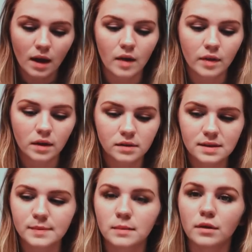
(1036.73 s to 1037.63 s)
And then
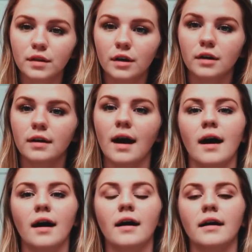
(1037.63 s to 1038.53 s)
September 3rd,
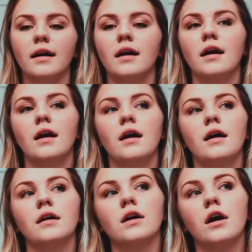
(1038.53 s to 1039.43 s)
I
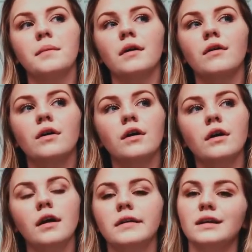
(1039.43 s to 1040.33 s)
got in my
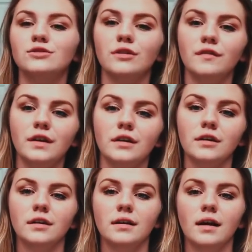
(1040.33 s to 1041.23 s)
car and I drove
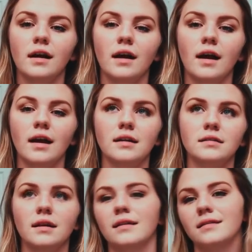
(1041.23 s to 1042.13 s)
here,
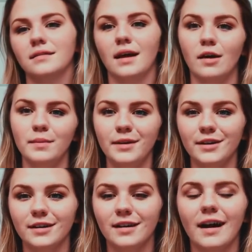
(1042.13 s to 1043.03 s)
and now I'm
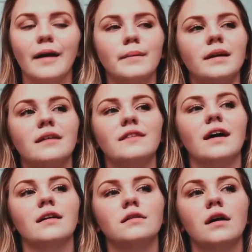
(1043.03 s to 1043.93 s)
here. I mean, I've
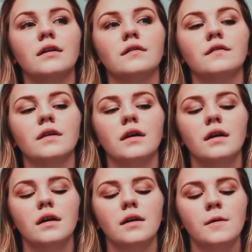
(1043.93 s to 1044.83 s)
had a lot of,
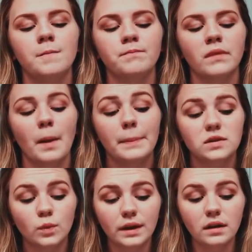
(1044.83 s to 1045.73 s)

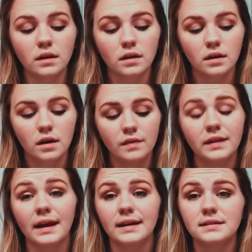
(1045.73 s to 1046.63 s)
between
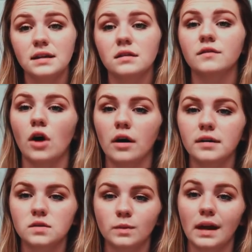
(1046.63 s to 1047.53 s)
the 18th of
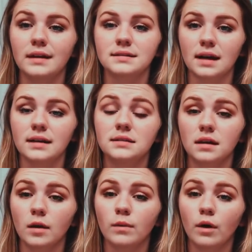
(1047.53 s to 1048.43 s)
August when I decided to
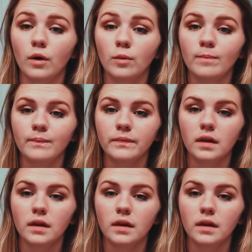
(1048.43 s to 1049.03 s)
come home